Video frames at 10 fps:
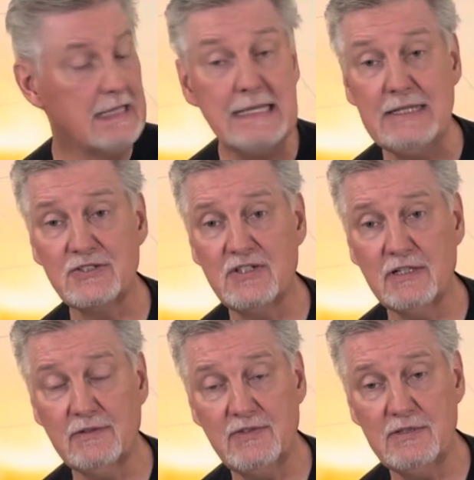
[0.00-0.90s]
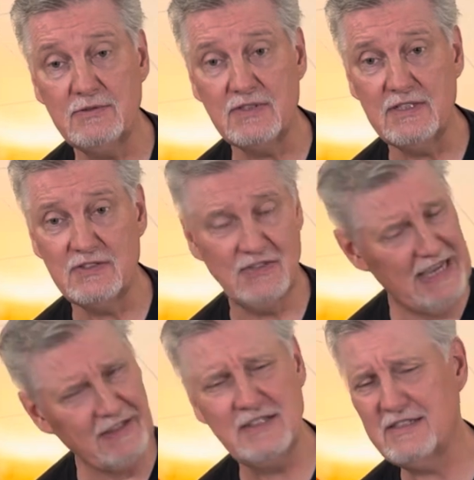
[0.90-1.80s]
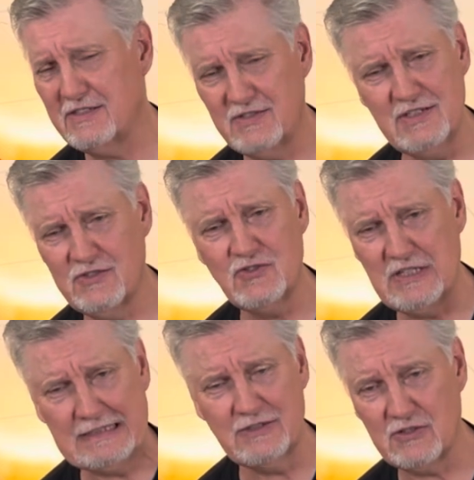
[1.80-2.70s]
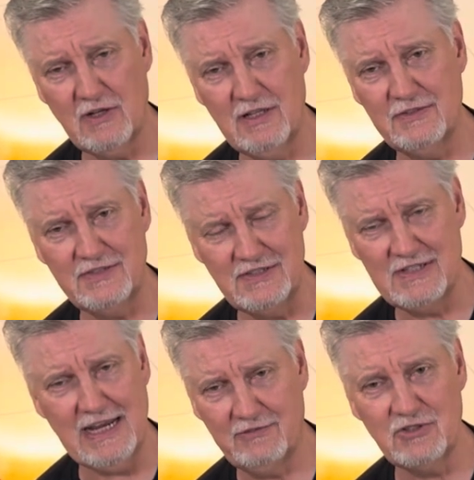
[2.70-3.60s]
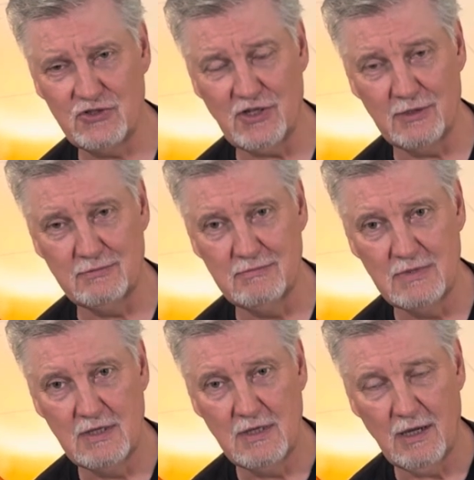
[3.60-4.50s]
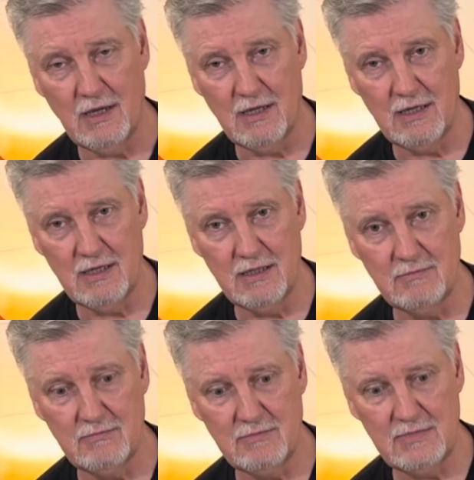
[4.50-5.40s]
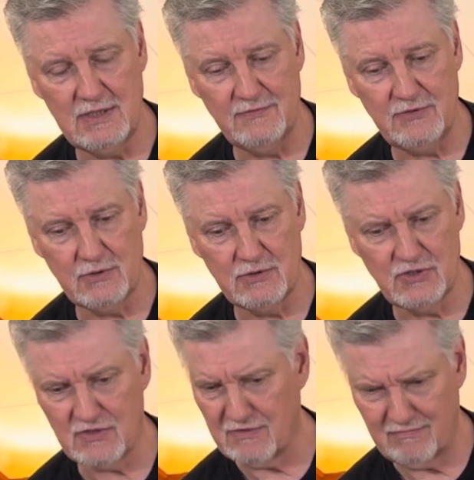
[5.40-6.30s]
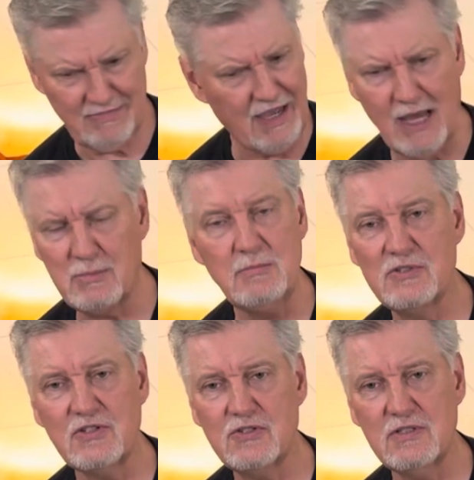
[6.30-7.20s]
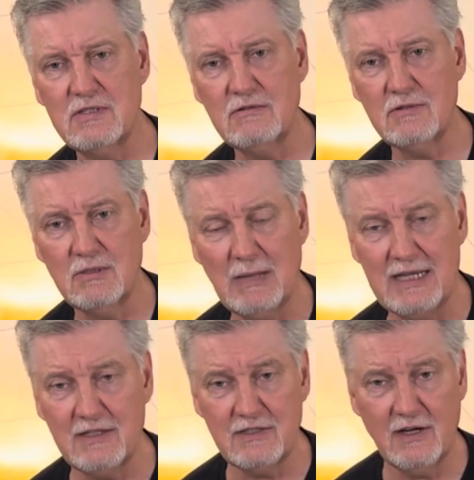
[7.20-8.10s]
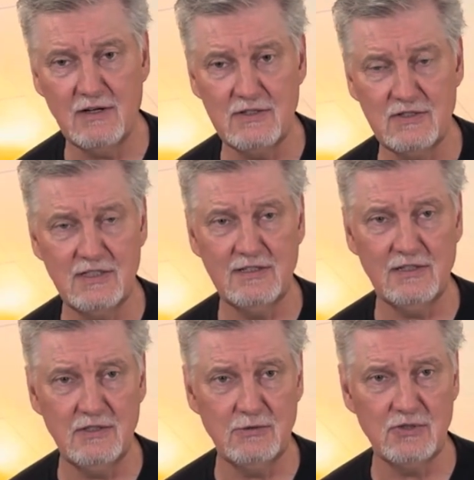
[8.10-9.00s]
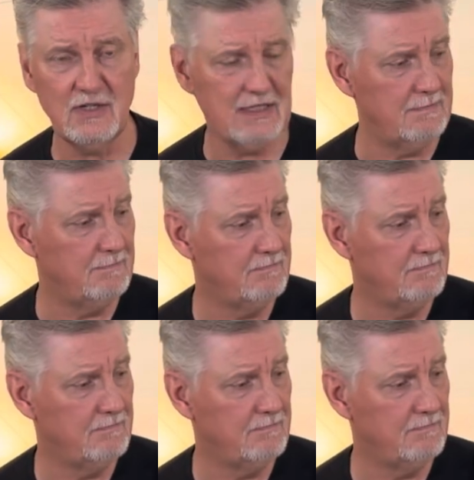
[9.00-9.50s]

He does gear reviews, and exactly as his channel is called, he's an Average Joe. If you're just the hobby musician going to buy a guitar, he's going to tell you what you're getting.